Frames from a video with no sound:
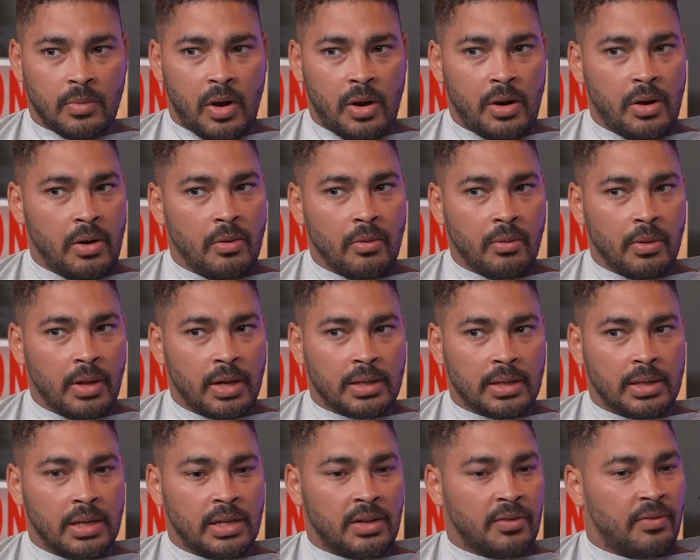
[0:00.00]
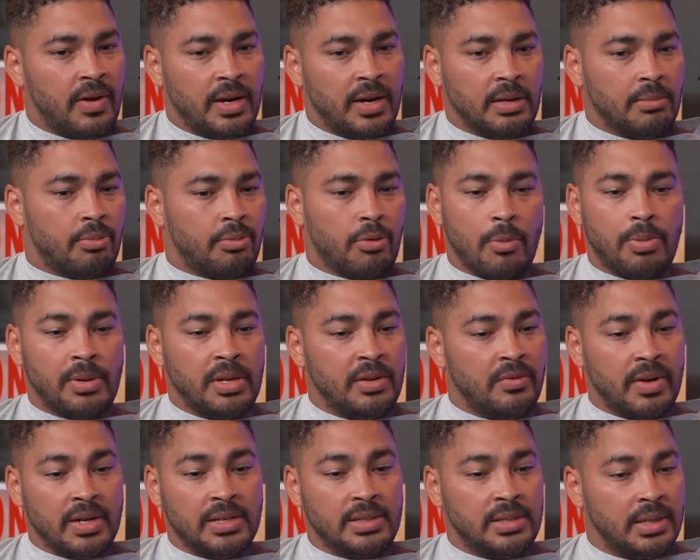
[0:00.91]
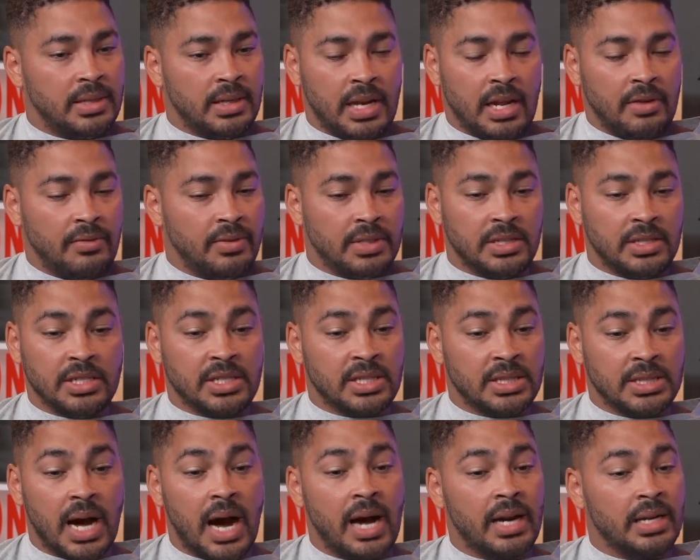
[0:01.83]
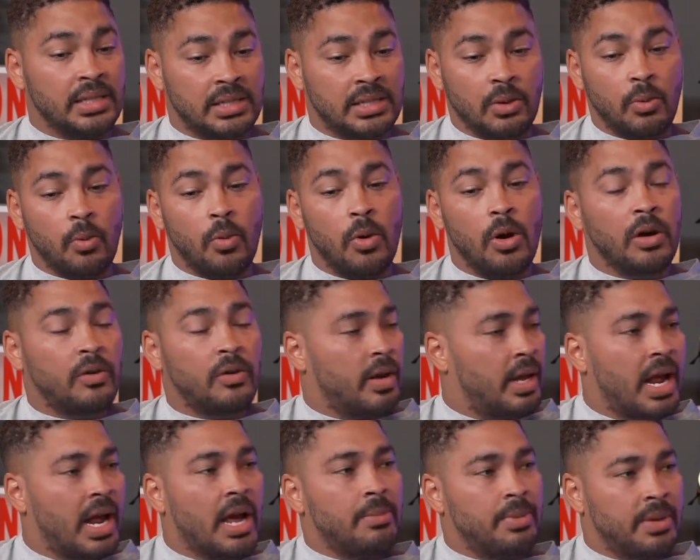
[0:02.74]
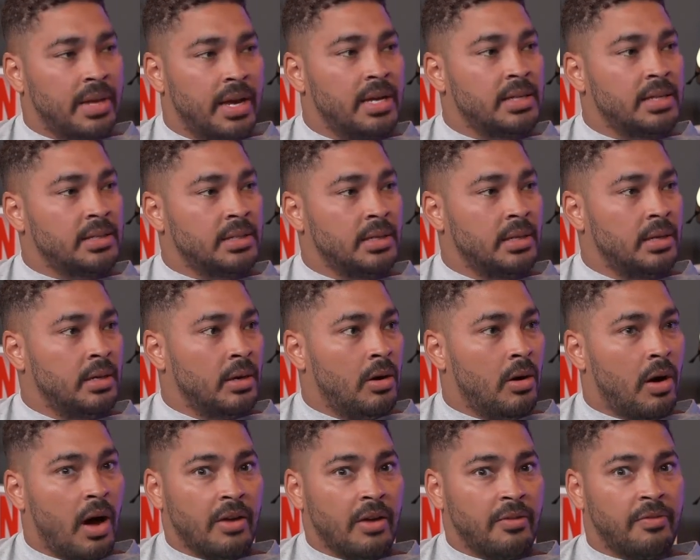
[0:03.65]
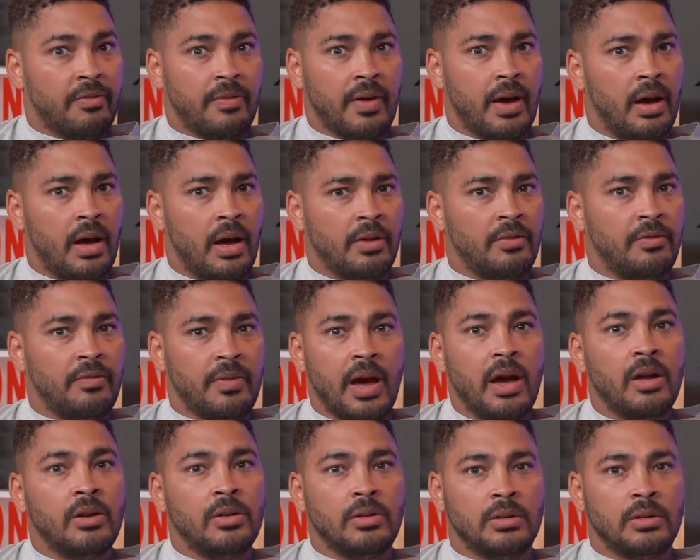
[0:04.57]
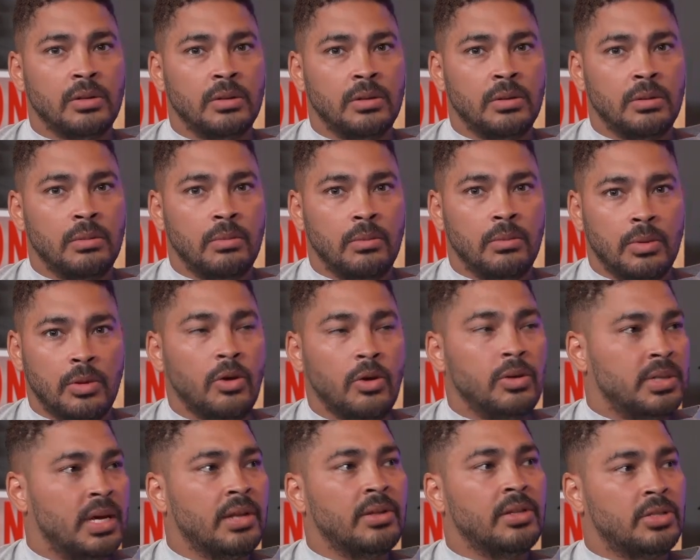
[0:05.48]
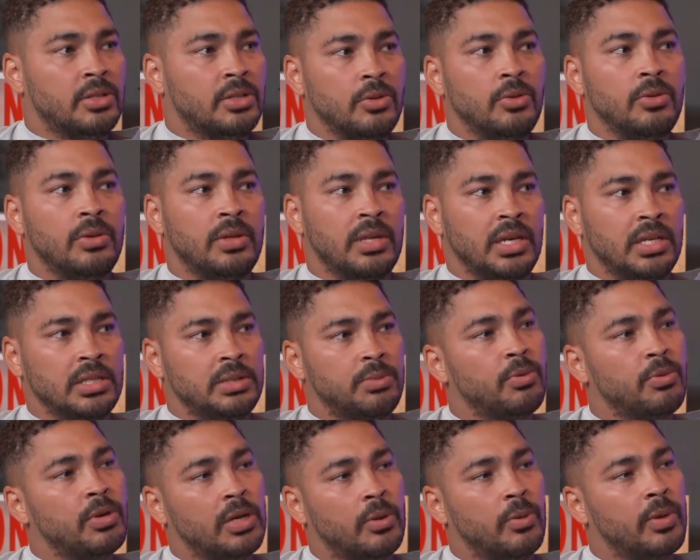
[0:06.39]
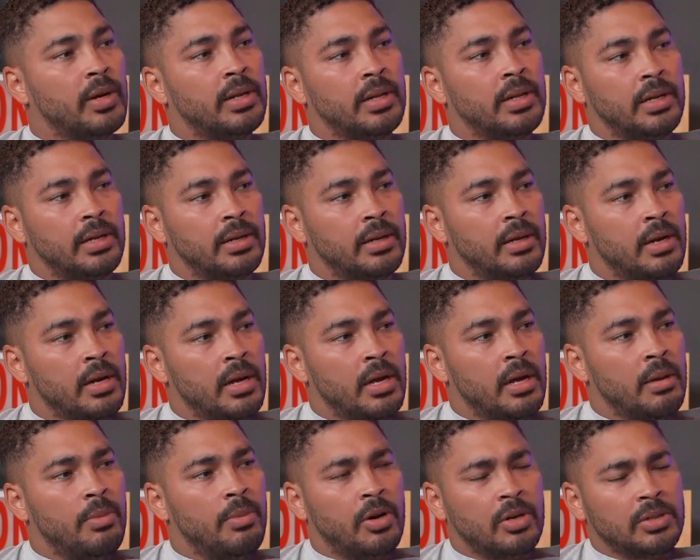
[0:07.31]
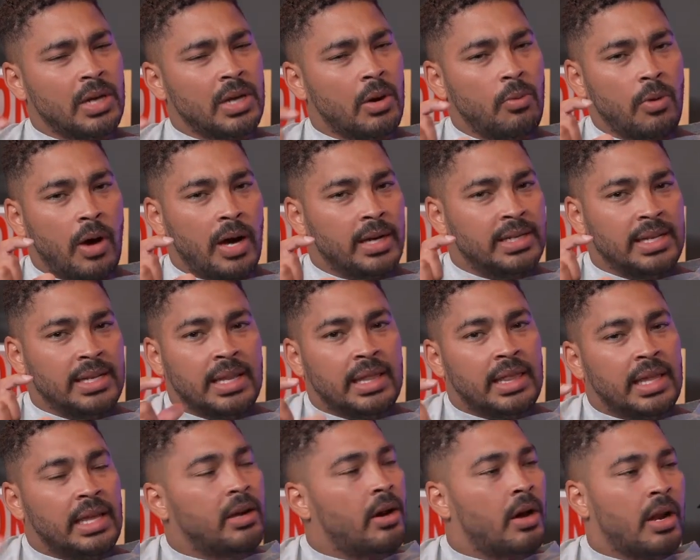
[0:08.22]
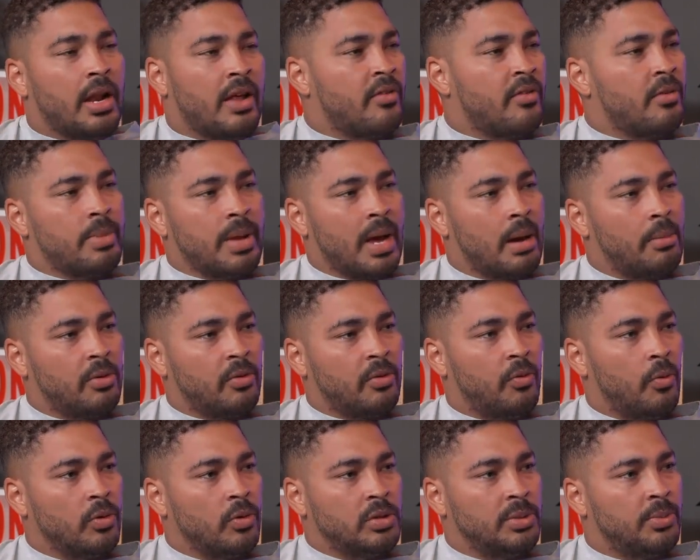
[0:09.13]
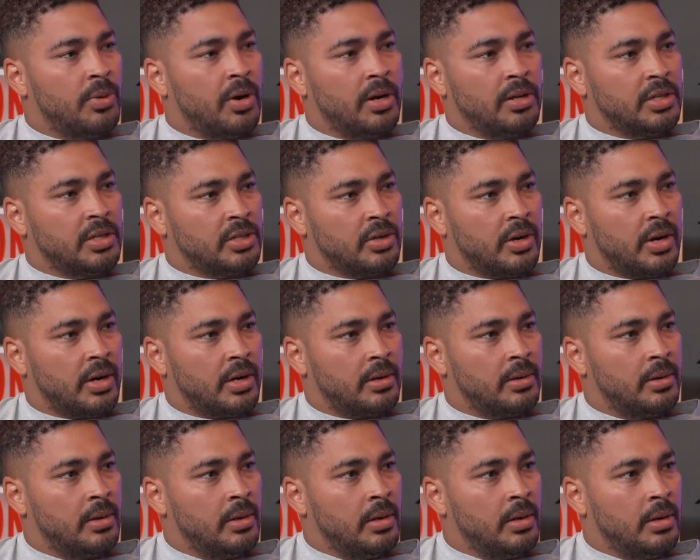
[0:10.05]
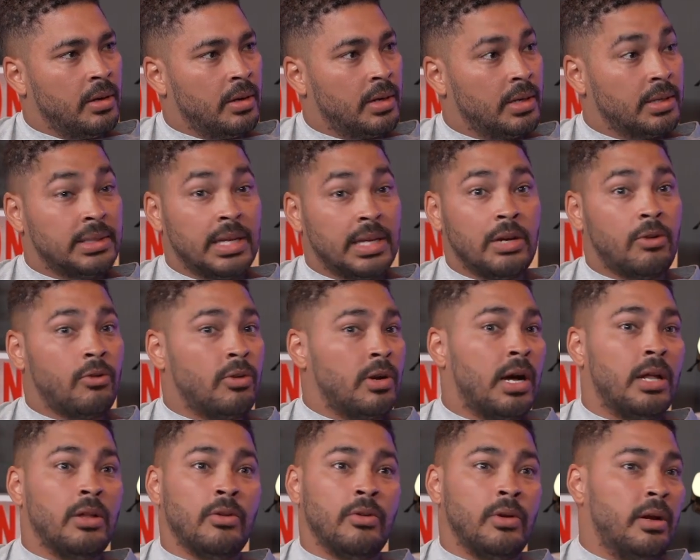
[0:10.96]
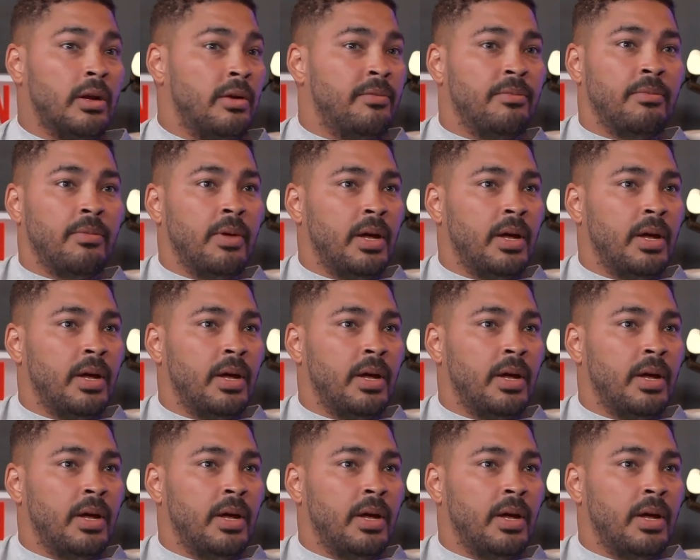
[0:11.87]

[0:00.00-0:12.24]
don't know, like it's funny, property investing and even just starting to work at APS, I found those other 2 things pretty quickly because I didn't think I'd ever be able to afford to buy in the Shire. Because I see Cronulla and